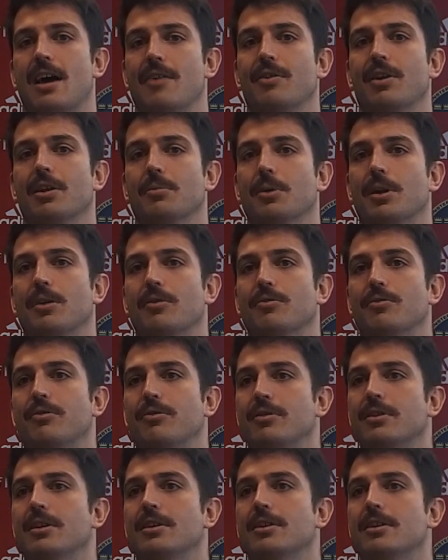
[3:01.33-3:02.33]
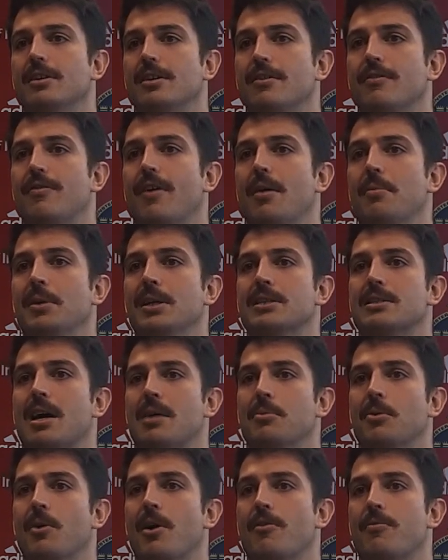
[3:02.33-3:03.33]
have a little bit of family
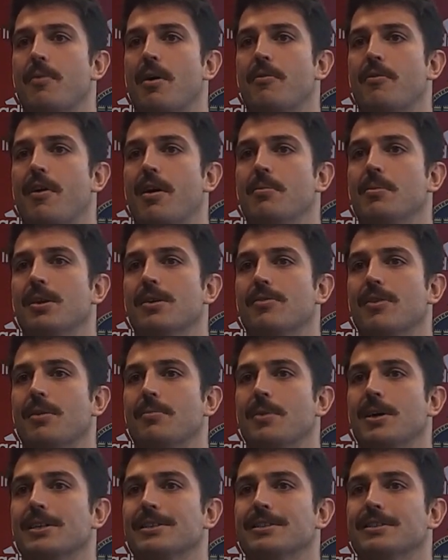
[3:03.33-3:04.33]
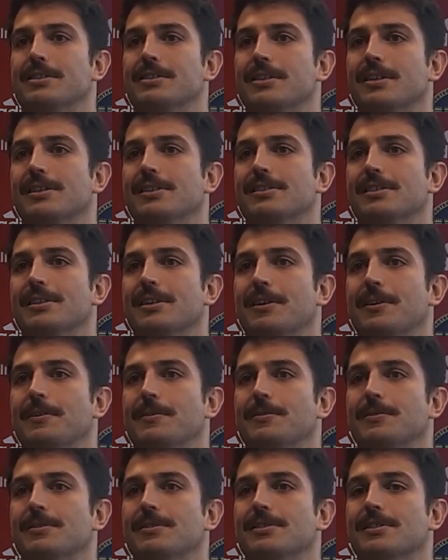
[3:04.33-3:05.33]
time away from our family, if that makes any sense. You know,
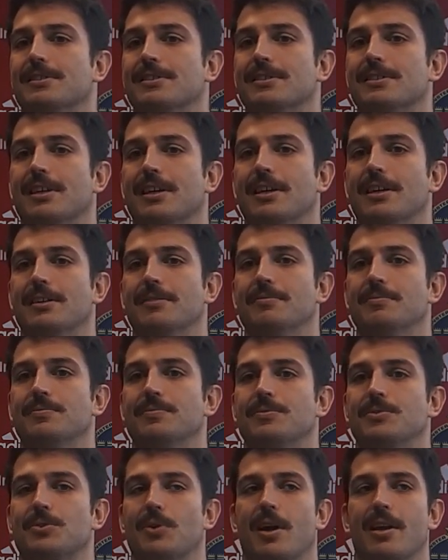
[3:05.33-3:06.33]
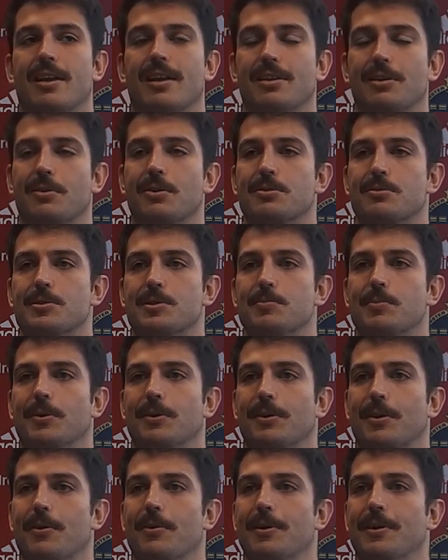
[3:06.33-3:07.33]
just try to get the Christmas
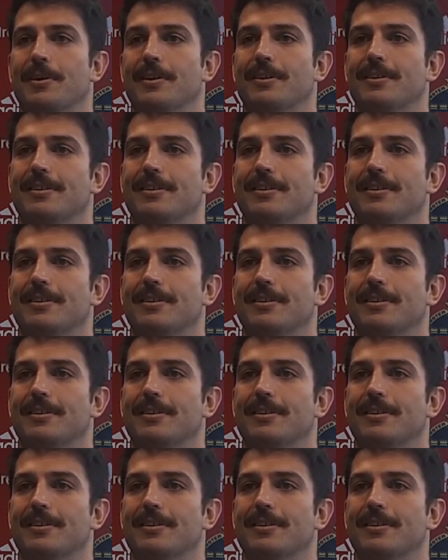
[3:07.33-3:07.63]
spirit going.